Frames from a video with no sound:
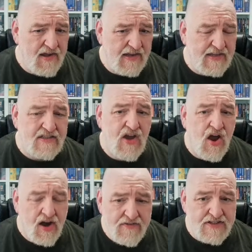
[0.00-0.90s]
It's
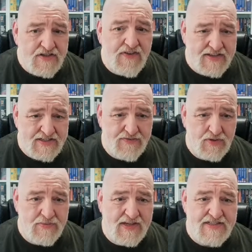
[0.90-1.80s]
Harvest
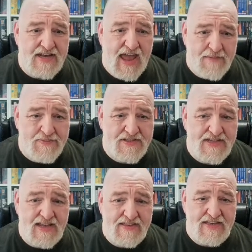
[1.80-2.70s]
Festival because it
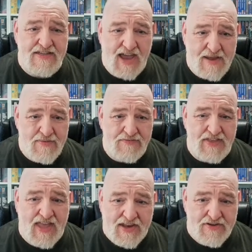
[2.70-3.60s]
happens at the time of
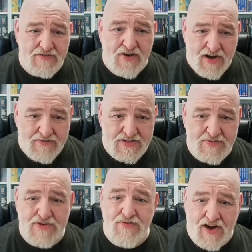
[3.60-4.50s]
the end of harvest
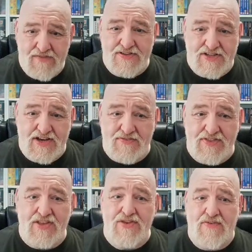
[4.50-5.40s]
when you've harvested
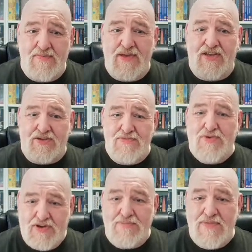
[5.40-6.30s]
everything and you have a big
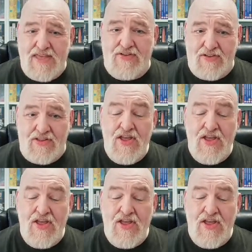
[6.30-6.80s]
community meal.